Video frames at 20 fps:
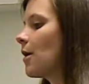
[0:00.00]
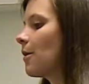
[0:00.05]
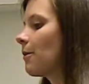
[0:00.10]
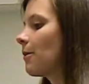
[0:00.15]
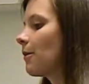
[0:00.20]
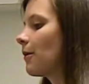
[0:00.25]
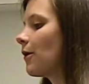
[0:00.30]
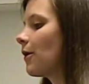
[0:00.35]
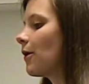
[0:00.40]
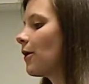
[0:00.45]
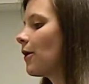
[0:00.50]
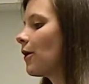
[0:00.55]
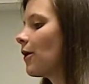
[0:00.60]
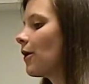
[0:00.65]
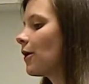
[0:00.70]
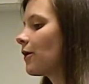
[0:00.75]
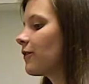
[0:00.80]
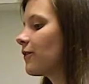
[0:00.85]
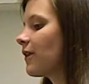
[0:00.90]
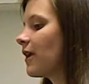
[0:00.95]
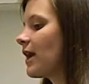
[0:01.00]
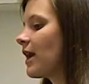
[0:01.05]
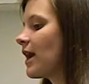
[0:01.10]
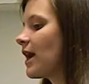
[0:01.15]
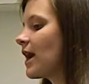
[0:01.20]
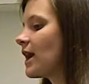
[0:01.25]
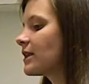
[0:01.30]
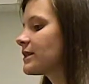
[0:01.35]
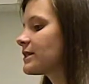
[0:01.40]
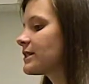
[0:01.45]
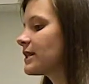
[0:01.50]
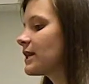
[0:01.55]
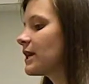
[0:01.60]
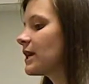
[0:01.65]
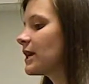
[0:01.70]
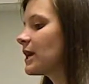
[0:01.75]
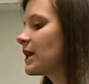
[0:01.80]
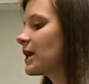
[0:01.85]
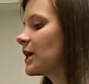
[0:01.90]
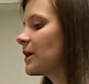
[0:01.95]
Por ver
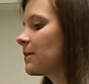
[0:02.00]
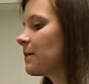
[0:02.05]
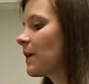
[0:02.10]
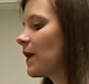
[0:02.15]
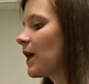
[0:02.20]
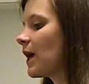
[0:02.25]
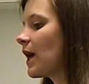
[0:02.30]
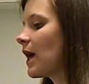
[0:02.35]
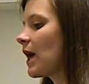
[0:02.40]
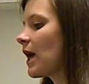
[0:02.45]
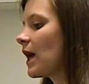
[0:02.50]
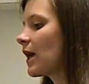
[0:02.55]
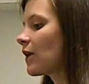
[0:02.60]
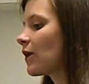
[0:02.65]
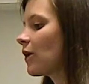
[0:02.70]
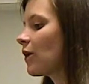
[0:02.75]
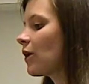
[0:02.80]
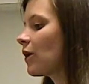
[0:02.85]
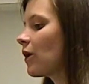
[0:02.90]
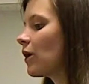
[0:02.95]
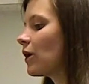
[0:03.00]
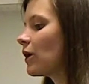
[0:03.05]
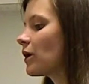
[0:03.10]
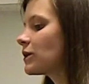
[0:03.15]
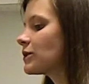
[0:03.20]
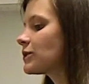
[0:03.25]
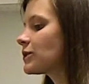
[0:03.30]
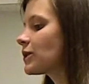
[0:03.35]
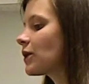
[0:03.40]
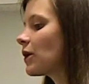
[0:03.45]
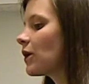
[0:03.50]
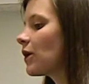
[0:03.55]
si me consolaba.